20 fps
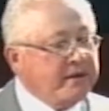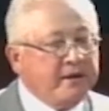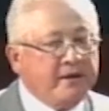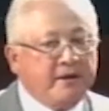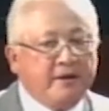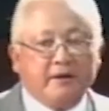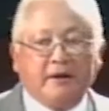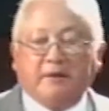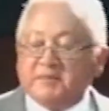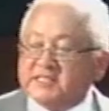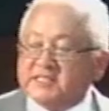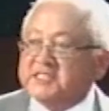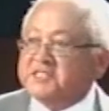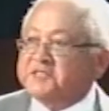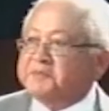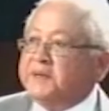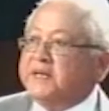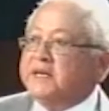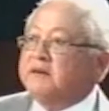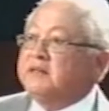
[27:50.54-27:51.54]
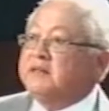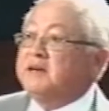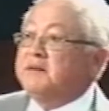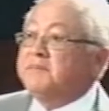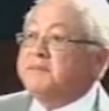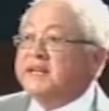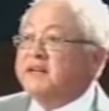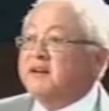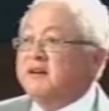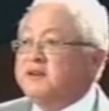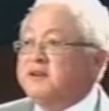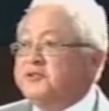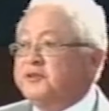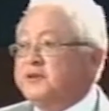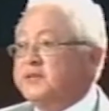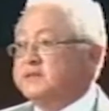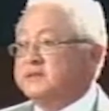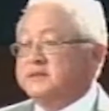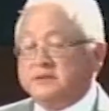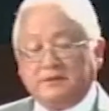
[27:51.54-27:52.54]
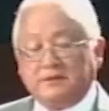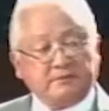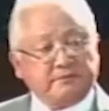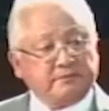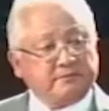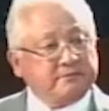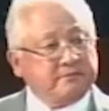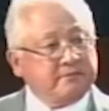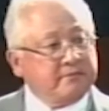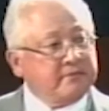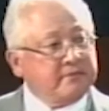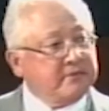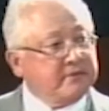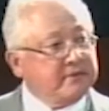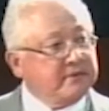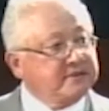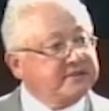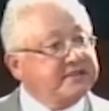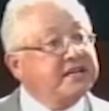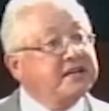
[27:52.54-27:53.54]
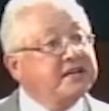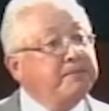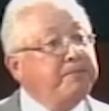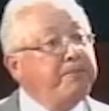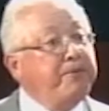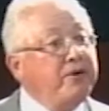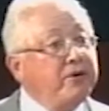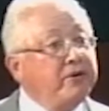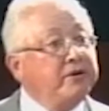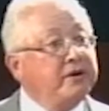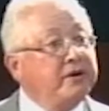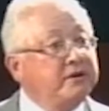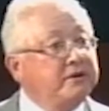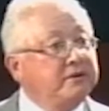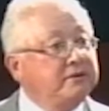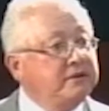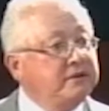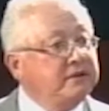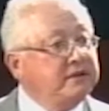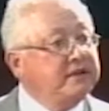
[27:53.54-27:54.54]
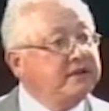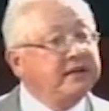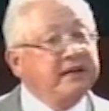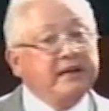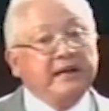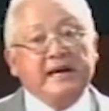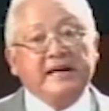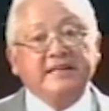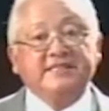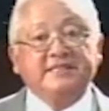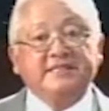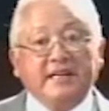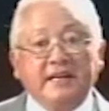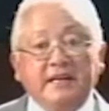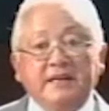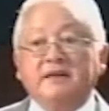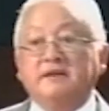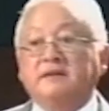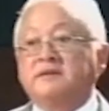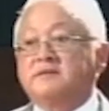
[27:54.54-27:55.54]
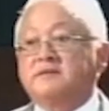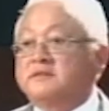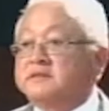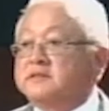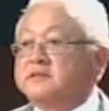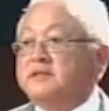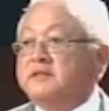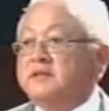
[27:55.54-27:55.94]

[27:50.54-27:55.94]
Now, Mr. Speaker, there are many countries. Singapore, in the last 10 years,